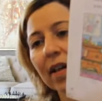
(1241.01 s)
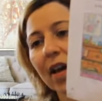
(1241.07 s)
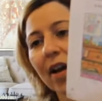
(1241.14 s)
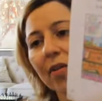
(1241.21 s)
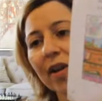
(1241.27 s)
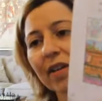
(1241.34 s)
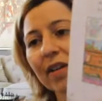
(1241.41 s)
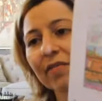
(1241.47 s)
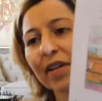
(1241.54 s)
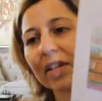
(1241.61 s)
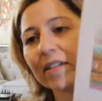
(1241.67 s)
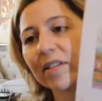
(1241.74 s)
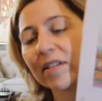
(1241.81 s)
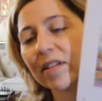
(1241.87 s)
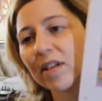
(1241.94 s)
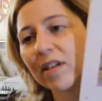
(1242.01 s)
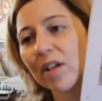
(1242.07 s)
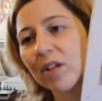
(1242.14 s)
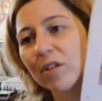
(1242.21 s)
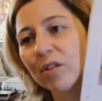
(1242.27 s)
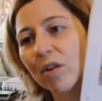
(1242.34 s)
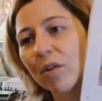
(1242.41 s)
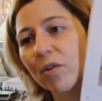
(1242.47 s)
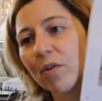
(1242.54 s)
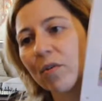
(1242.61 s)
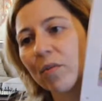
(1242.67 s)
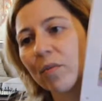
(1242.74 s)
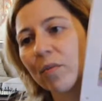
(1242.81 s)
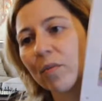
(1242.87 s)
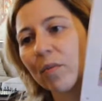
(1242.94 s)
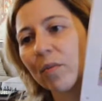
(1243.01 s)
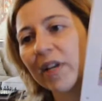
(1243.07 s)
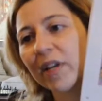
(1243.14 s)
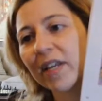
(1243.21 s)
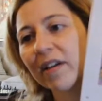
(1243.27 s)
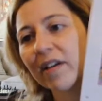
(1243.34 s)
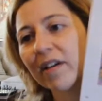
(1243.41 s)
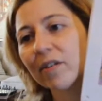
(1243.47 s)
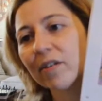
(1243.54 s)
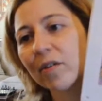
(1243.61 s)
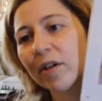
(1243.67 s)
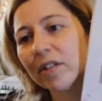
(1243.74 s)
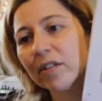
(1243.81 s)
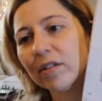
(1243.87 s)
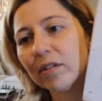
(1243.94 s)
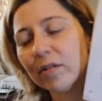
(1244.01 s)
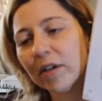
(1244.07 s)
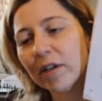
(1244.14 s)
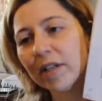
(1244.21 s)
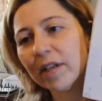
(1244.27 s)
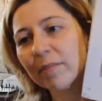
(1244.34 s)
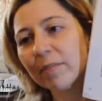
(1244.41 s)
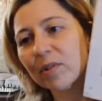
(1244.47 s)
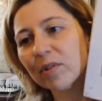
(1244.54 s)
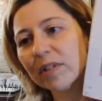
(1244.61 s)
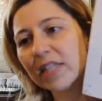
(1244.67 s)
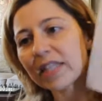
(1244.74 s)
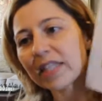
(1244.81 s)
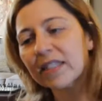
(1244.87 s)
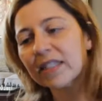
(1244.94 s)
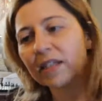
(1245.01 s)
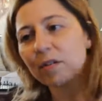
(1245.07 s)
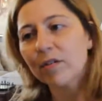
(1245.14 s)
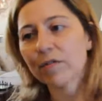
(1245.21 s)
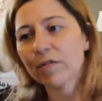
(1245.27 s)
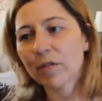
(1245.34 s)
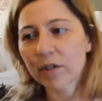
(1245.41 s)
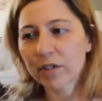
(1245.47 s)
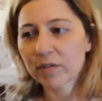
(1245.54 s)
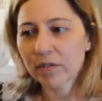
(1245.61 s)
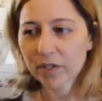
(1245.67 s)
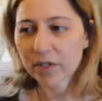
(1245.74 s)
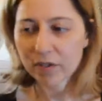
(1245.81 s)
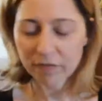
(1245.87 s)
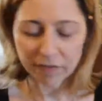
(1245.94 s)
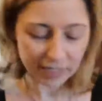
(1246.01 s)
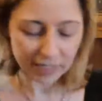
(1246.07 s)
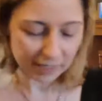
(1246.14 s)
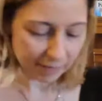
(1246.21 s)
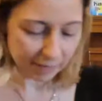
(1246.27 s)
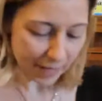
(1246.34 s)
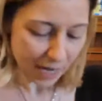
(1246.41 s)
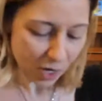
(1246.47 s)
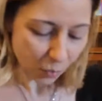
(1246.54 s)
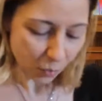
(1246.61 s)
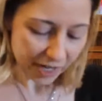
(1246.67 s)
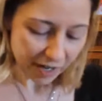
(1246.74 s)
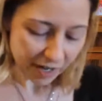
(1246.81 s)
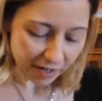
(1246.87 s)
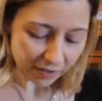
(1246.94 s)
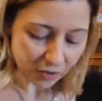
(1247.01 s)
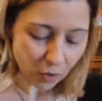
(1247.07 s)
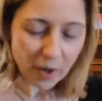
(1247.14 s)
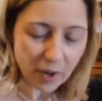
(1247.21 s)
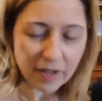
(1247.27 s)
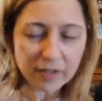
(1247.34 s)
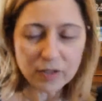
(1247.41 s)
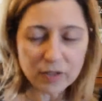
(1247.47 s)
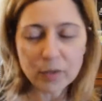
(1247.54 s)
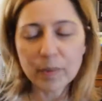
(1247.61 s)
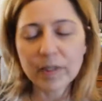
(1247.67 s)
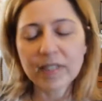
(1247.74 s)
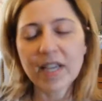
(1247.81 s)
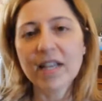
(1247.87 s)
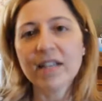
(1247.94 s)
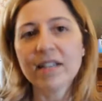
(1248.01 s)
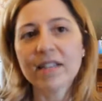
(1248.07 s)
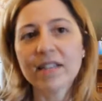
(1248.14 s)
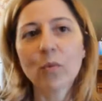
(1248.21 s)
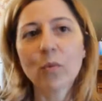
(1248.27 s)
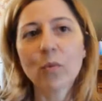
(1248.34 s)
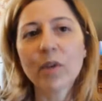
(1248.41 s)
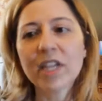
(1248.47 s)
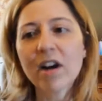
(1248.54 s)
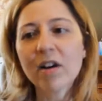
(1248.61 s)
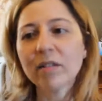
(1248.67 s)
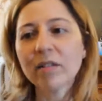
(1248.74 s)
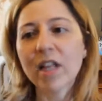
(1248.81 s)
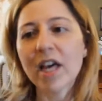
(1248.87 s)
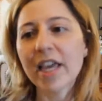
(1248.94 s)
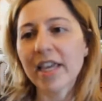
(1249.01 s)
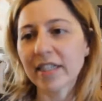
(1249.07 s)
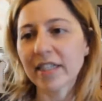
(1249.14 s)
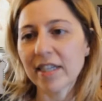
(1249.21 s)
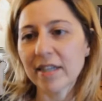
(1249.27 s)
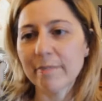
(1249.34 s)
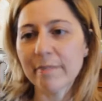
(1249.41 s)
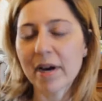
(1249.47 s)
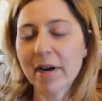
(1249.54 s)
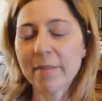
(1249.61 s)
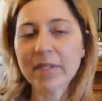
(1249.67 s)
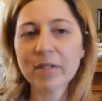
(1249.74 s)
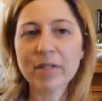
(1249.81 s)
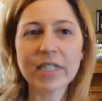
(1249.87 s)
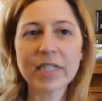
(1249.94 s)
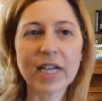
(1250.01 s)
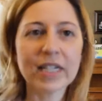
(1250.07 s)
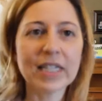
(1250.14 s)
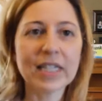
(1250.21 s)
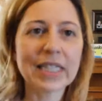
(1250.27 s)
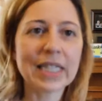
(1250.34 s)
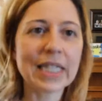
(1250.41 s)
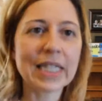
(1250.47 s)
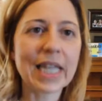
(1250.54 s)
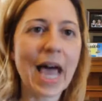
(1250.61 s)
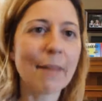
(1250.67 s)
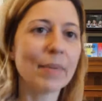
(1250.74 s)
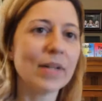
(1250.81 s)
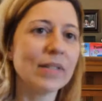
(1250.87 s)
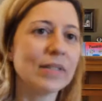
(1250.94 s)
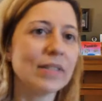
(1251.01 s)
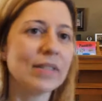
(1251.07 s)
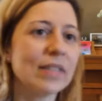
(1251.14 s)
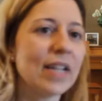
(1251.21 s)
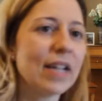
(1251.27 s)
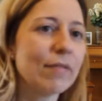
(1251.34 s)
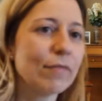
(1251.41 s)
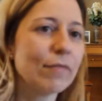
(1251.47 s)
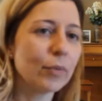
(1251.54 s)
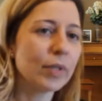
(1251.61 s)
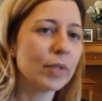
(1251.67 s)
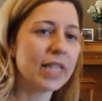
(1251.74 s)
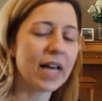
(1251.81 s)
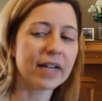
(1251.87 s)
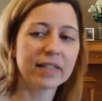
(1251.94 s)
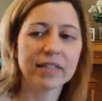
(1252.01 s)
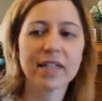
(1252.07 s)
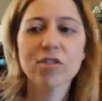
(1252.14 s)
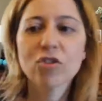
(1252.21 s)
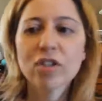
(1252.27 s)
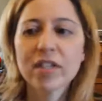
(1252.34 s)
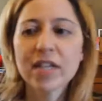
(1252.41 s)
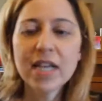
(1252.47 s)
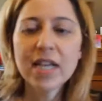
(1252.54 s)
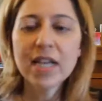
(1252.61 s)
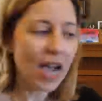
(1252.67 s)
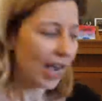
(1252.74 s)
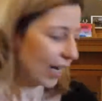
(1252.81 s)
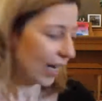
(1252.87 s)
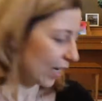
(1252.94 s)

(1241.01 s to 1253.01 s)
All right, friends. So we are going to, and I'm sorry that that's out of focus for you friends, we are going to pretend that we are lying in mommy or daddy's lap today for relaxation. I'm going